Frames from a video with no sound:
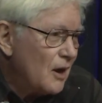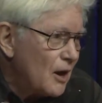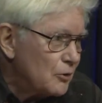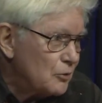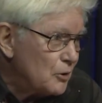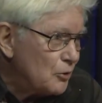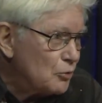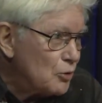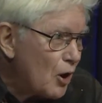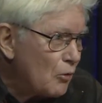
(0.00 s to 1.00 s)
do you
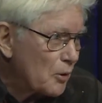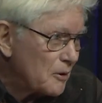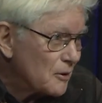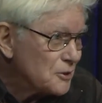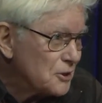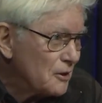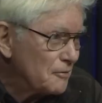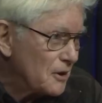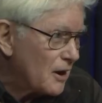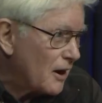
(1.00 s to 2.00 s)
know where your
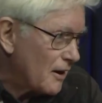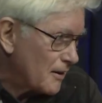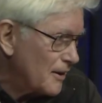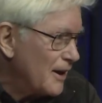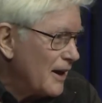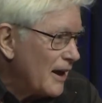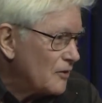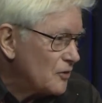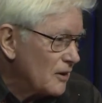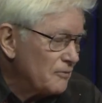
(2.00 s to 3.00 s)
children are?
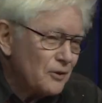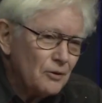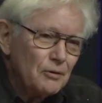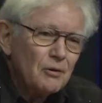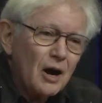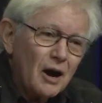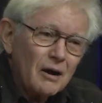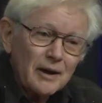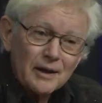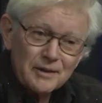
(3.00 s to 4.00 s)
As if you are
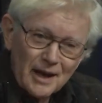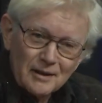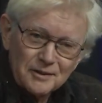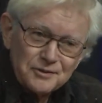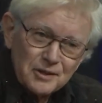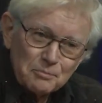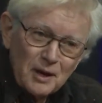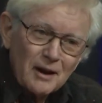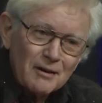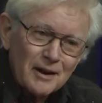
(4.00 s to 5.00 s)
a negligent
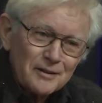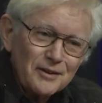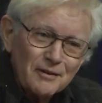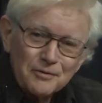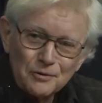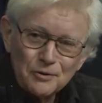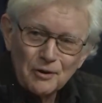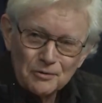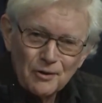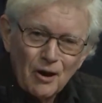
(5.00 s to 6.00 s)
parent if you
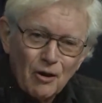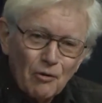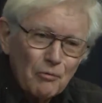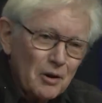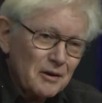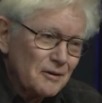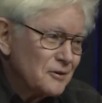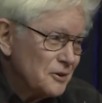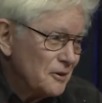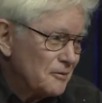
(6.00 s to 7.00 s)
don't know where your
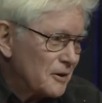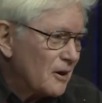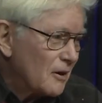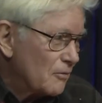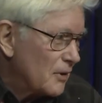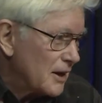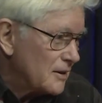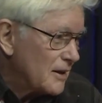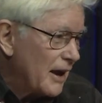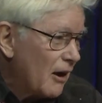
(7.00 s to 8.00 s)
children are right
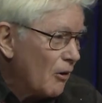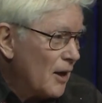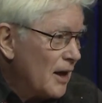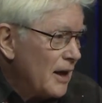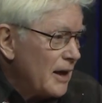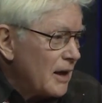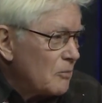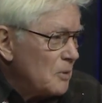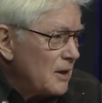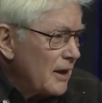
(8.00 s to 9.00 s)
now. It
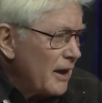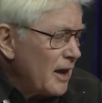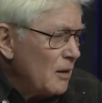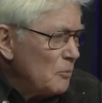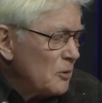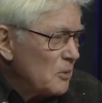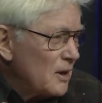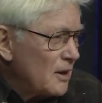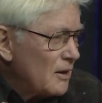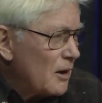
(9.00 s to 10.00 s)
became to
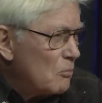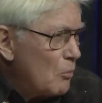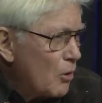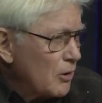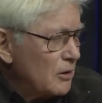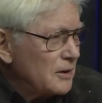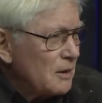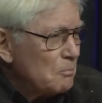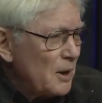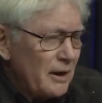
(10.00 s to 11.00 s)
be a moral
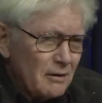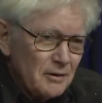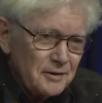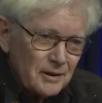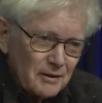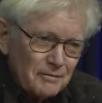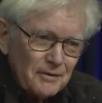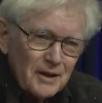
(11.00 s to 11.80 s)
imperative